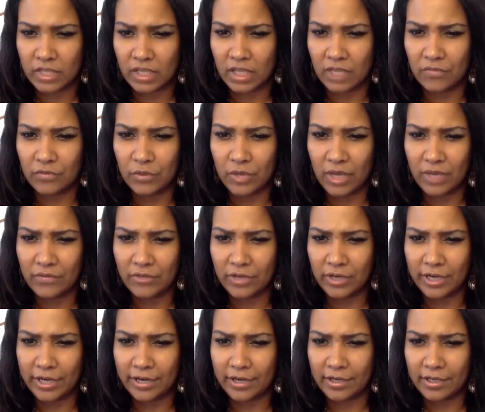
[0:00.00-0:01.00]
if you have
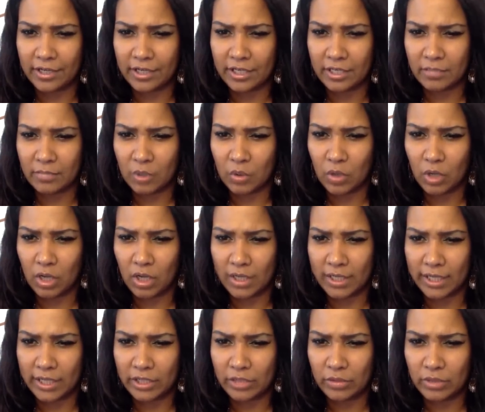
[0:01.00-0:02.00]
your haircut in a
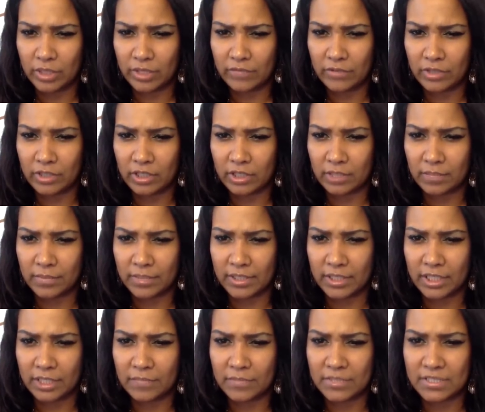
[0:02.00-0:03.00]
mohawk, can you level up and
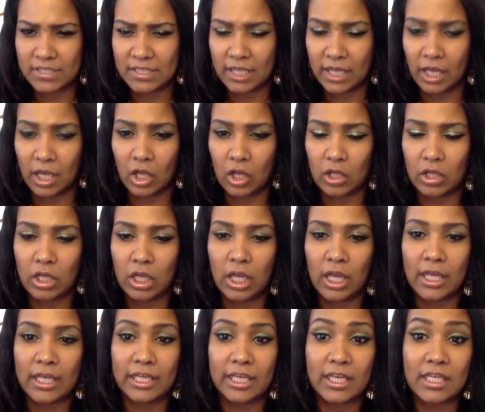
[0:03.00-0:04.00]
keep the style?
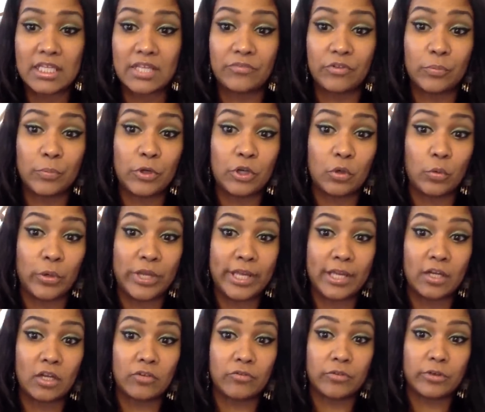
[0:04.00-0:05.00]
Yeah, if you put a
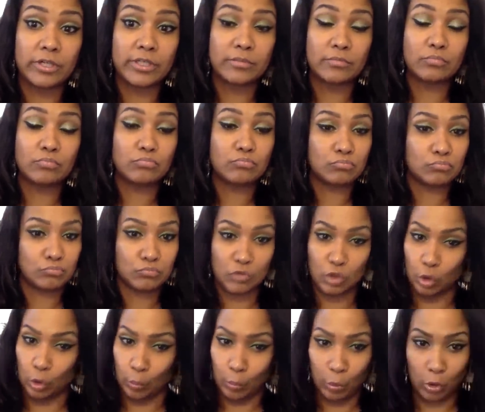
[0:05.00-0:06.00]
wig over it,
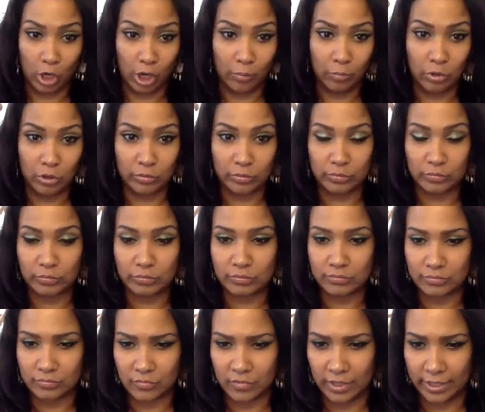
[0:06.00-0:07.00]
no problem.
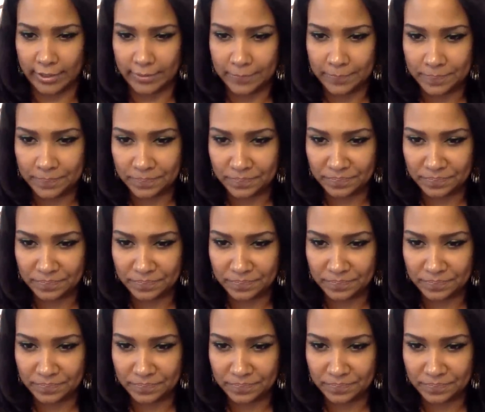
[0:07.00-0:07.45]
Okay.